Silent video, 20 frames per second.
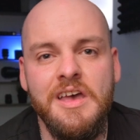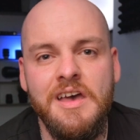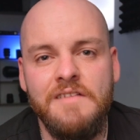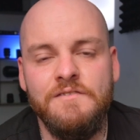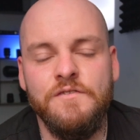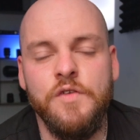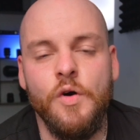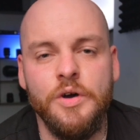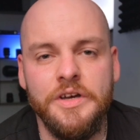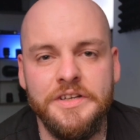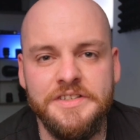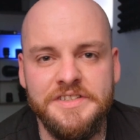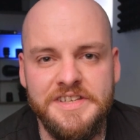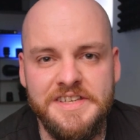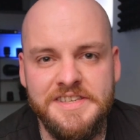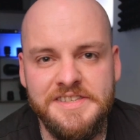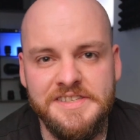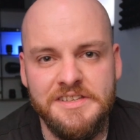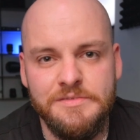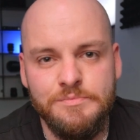for a
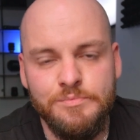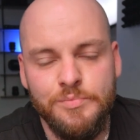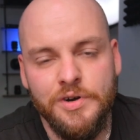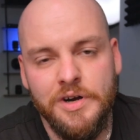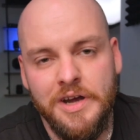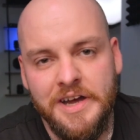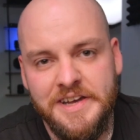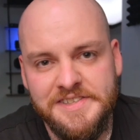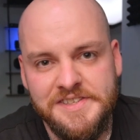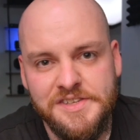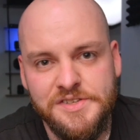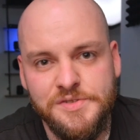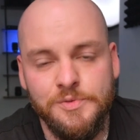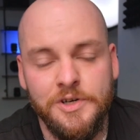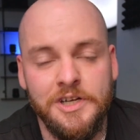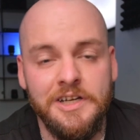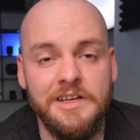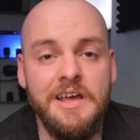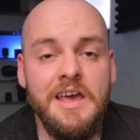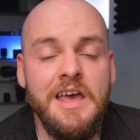decent price as
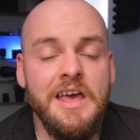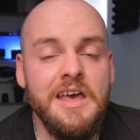well.